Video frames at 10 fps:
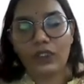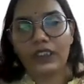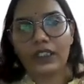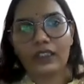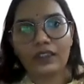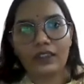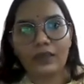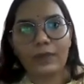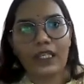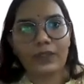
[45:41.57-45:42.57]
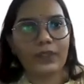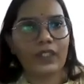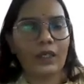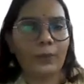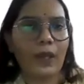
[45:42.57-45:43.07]
Internationalism has been
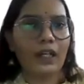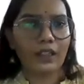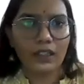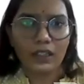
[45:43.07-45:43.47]
our part,